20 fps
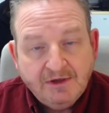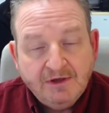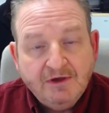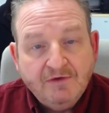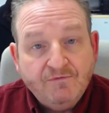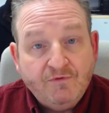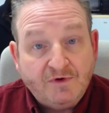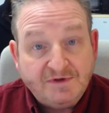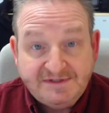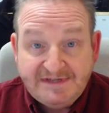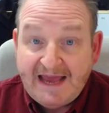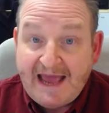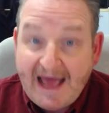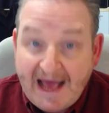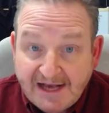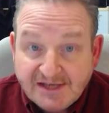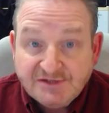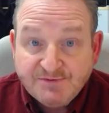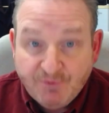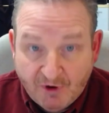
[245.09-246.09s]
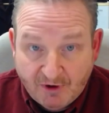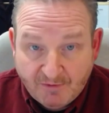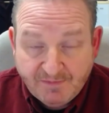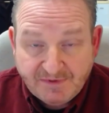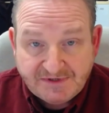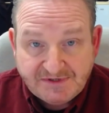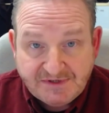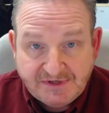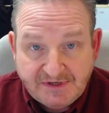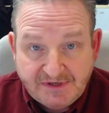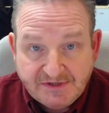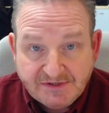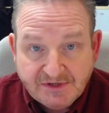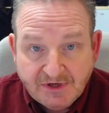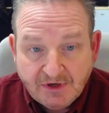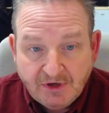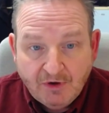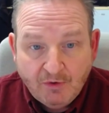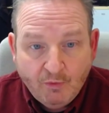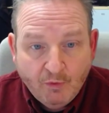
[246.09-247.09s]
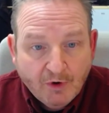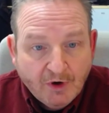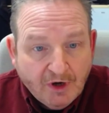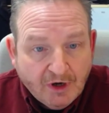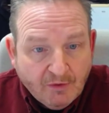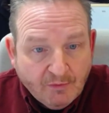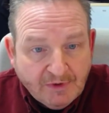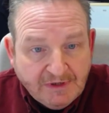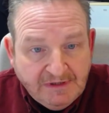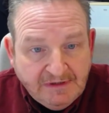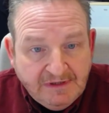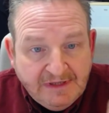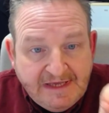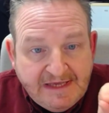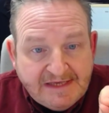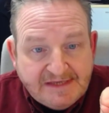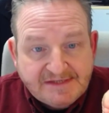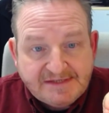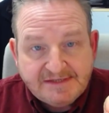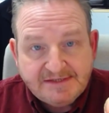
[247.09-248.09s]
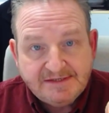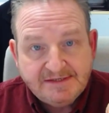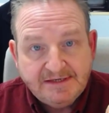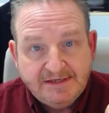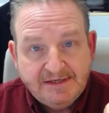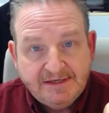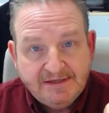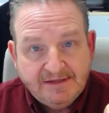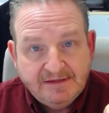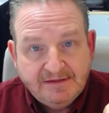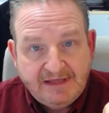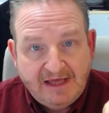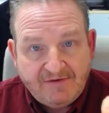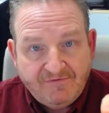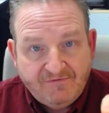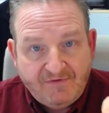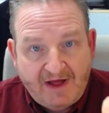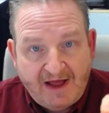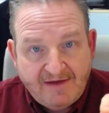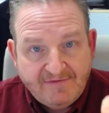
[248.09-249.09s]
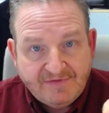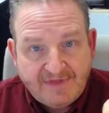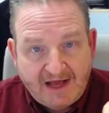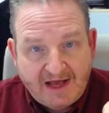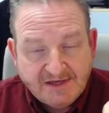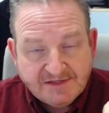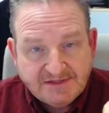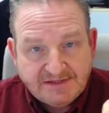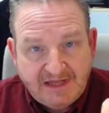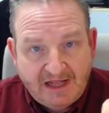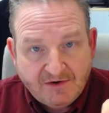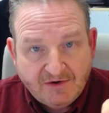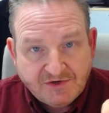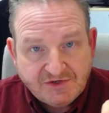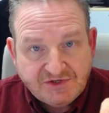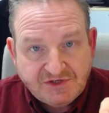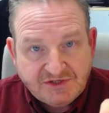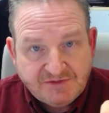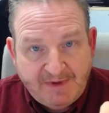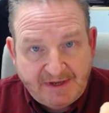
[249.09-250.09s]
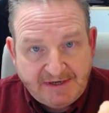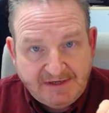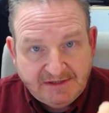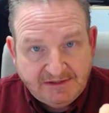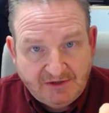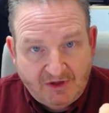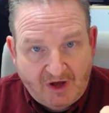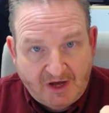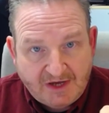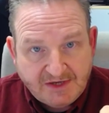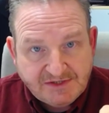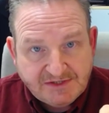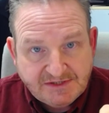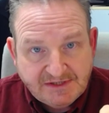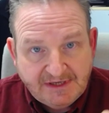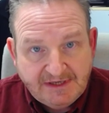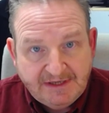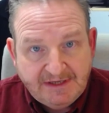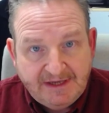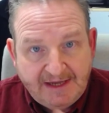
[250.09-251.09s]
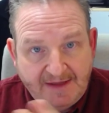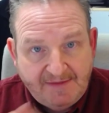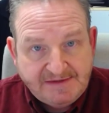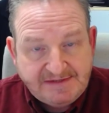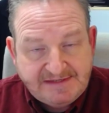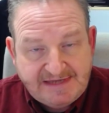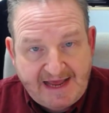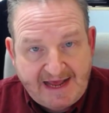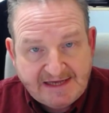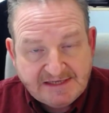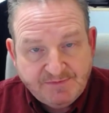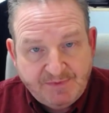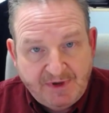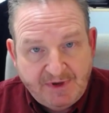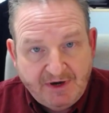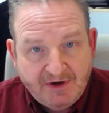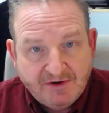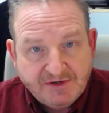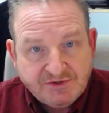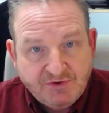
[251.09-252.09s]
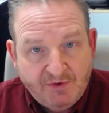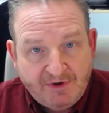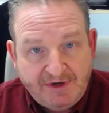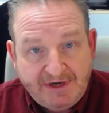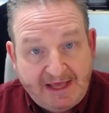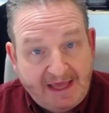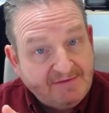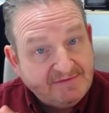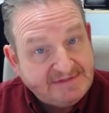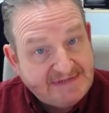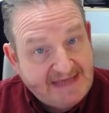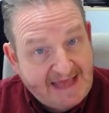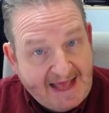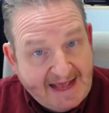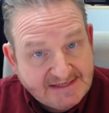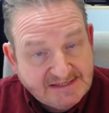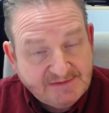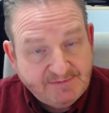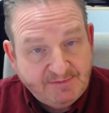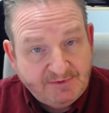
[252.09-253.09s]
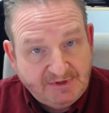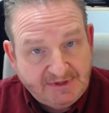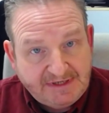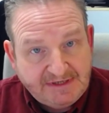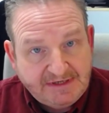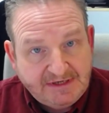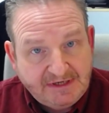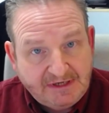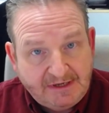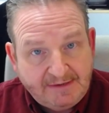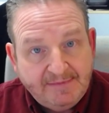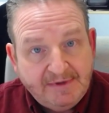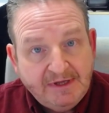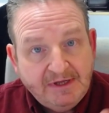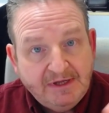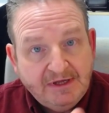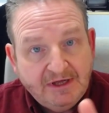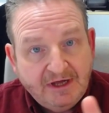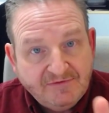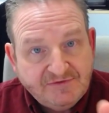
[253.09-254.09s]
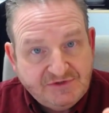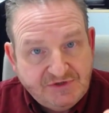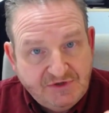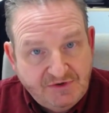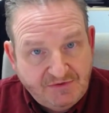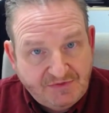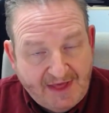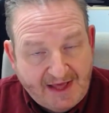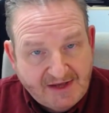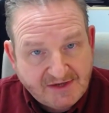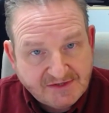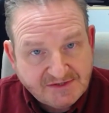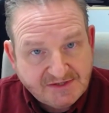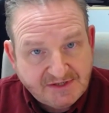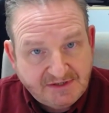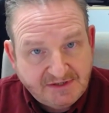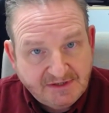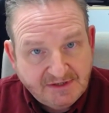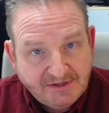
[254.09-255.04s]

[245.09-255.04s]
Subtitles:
For tax purposes, we're going to release that $5,000 suspended loss, and the taxpayer is going to have taxable income of $2,000.